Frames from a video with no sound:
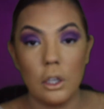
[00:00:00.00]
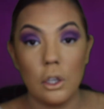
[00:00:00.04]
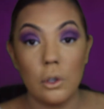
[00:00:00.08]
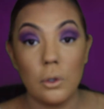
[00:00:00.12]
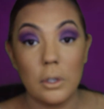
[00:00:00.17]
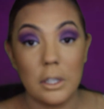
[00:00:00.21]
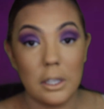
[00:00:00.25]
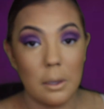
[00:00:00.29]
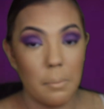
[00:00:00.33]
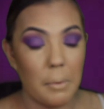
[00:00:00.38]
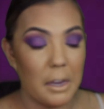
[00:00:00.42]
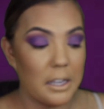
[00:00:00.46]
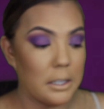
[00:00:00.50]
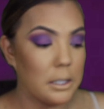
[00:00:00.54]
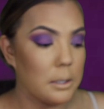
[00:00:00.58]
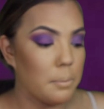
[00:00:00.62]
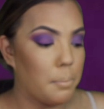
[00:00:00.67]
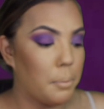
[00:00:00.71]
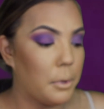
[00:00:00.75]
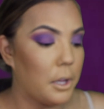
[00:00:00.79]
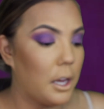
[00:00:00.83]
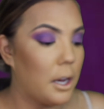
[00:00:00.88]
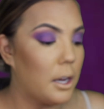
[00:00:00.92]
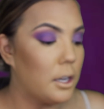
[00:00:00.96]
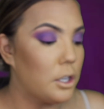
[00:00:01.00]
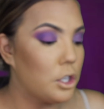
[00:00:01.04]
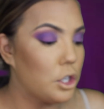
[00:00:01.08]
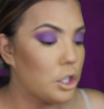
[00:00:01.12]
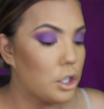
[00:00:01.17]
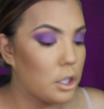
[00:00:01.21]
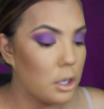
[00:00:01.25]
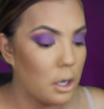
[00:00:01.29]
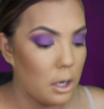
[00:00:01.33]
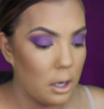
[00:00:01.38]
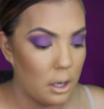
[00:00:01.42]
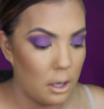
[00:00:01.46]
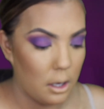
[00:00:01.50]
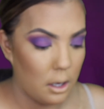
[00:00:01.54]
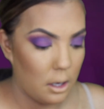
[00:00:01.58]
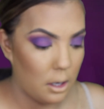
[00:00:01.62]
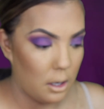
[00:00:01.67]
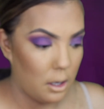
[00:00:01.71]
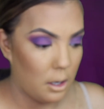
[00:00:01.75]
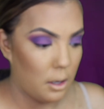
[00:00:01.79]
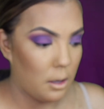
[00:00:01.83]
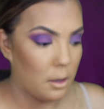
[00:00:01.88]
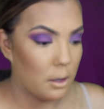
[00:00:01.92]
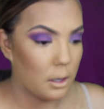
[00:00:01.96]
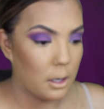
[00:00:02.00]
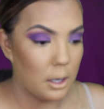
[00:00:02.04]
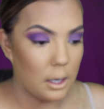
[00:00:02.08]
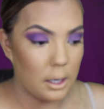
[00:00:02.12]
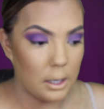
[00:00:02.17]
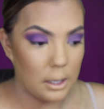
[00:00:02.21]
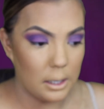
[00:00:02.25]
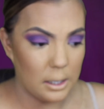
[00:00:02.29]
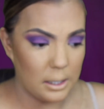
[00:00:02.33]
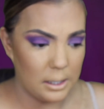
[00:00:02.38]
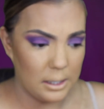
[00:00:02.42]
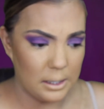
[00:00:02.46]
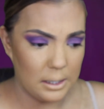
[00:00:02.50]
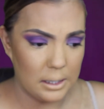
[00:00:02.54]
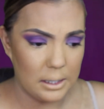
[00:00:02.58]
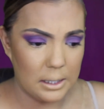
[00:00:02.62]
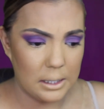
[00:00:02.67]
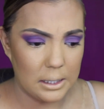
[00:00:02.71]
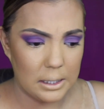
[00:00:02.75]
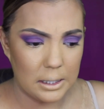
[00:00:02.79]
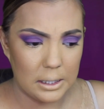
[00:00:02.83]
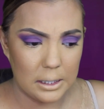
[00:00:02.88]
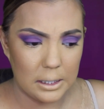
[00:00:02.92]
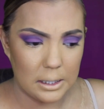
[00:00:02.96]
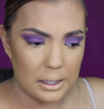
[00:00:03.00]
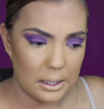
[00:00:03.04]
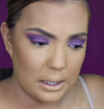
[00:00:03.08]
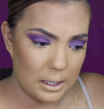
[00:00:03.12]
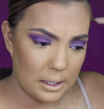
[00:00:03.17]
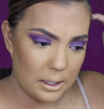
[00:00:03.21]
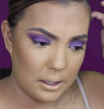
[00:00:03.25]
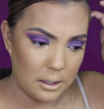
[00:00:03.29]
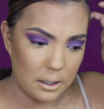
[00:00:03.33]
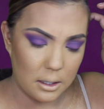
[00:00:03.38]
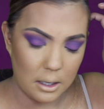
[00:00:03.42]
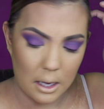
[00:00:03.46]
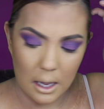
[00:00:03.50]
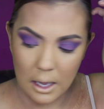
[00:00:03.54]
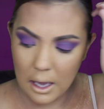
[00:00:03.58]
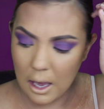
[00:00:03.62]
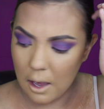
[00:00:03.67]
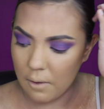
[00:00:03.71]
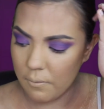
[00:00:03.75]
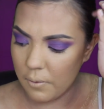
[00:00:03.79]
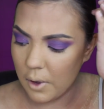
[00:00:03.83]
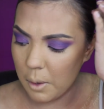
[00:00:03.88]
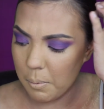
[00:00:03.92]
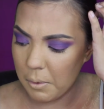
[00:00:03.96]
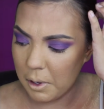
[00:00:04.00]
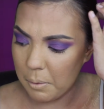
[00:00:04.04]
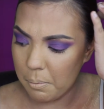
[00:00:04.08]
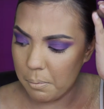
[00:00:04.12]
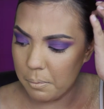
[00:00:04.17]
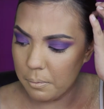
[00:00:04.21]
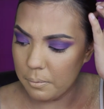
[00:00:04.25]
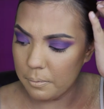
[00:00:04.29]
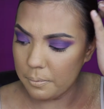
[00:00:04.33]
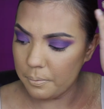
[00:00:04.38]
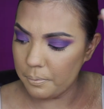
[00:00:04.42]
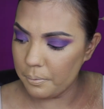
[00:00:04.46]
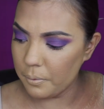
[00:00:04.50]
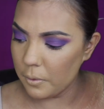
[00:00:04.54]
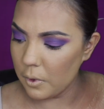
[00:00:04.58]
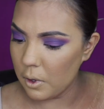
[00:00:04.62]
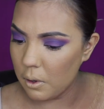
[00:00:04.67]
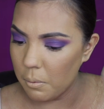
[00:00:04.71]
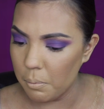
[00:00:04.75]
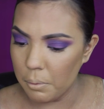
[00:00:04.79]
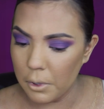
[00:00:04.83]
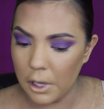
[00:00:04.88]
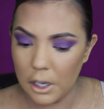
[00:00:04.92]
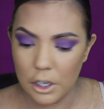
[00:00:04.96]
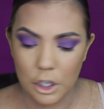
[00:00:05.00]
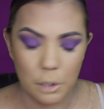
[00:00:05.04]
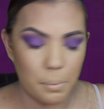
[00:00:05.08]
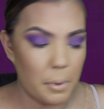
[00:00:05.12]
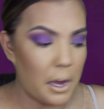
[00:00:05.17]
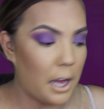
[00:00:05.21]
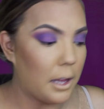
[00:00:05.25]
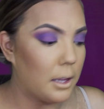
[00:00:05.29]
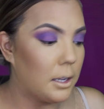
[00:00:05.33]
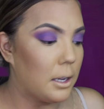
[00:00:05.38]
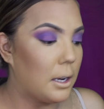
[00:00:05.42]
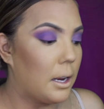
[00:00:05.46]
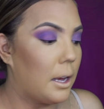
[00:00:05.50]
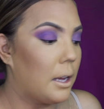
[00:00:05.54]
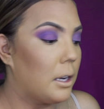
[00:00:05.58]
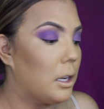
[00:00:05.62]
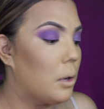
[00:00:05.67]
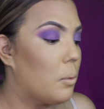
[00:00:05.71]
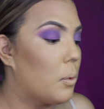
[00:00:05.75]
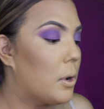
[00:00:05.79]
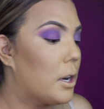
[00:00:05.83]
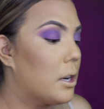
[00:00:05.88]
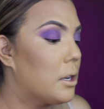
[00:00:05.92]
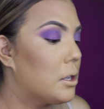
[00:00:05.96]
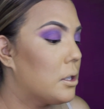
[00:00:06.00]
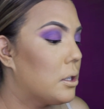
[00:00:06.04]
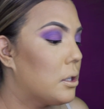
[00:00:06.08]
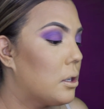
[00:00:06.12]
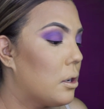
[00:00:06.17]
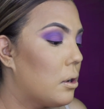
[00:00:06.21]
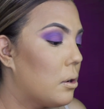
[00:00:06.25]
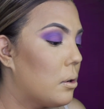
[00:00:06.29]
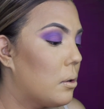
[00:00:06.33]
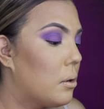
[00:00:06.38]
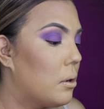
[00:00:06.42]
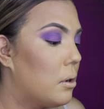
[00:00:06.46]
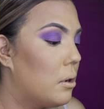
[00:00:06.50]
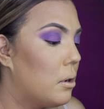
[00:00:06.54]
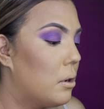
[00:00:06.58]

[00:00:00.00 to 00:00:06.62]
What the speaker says: use them as blush because I can't find my blush palette anywhere, so.